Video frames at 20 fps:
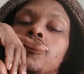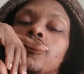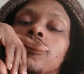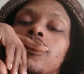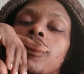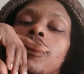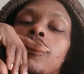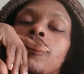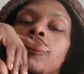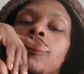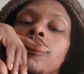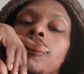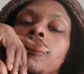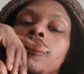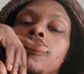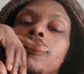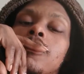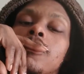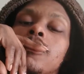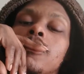you know,
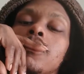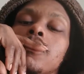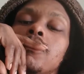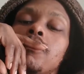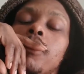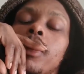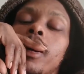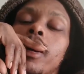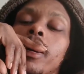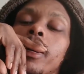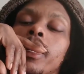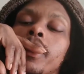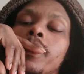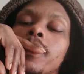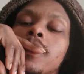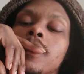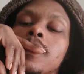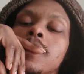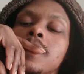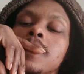but
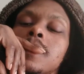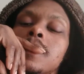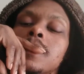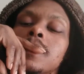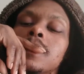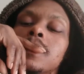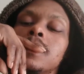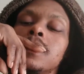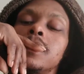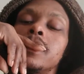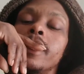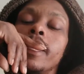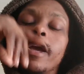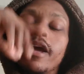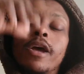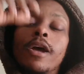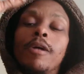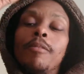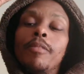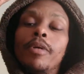
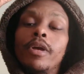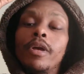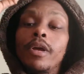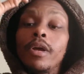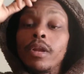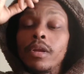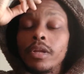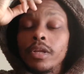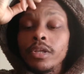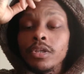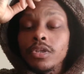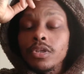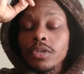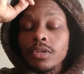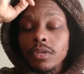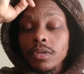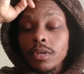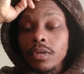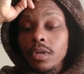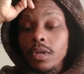yeah, man,
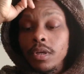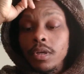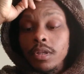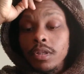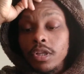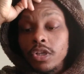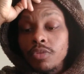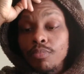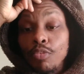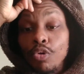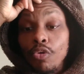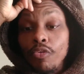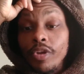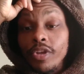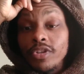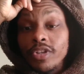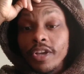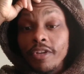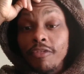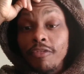it's this
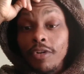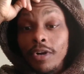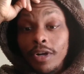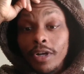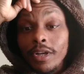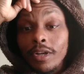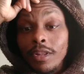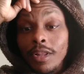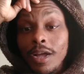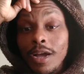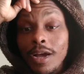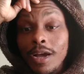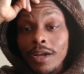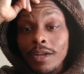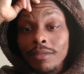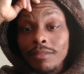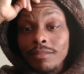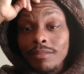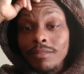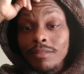movie's a fucking
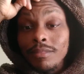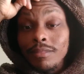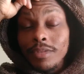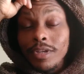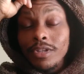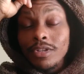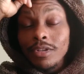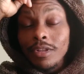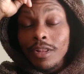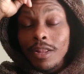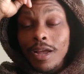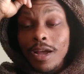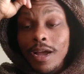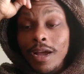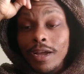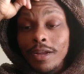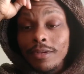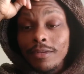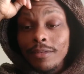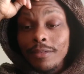lot. It's a
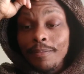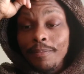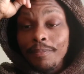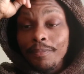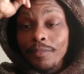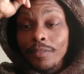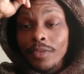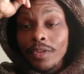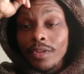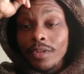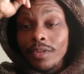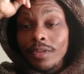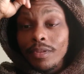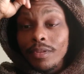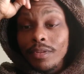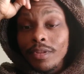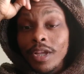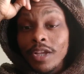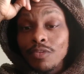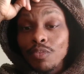lot.
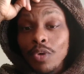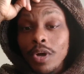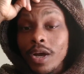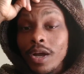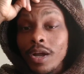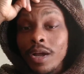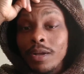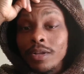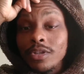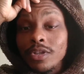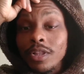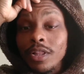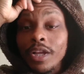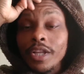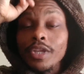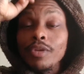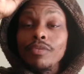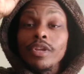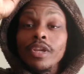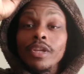That's why I said
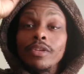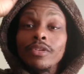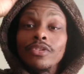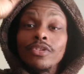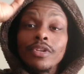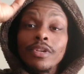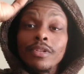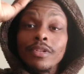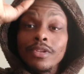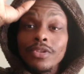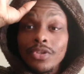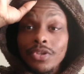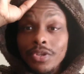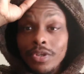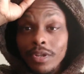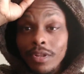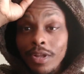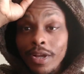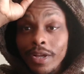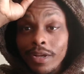like you need to see this
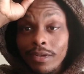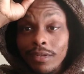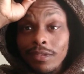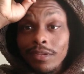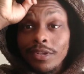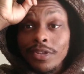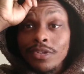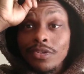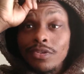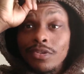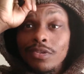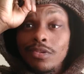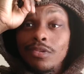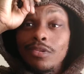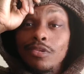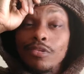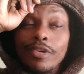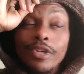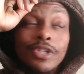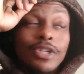shit like at least
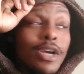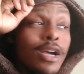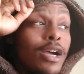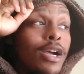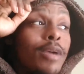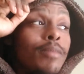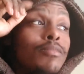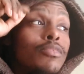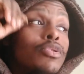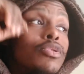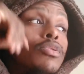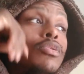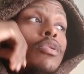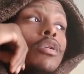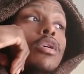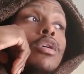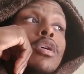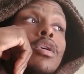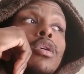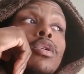three times
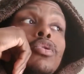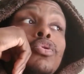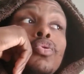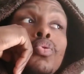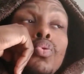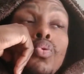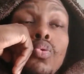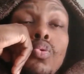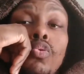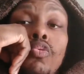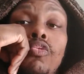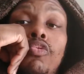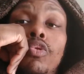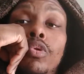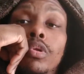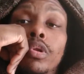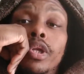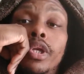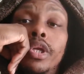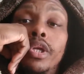to
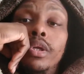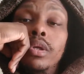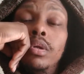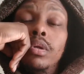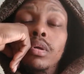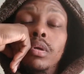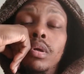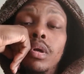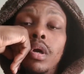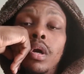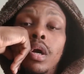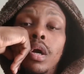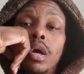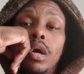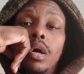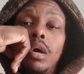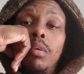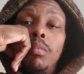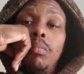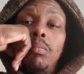fully
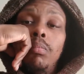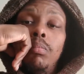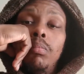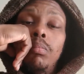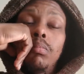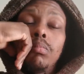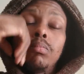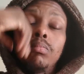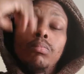um,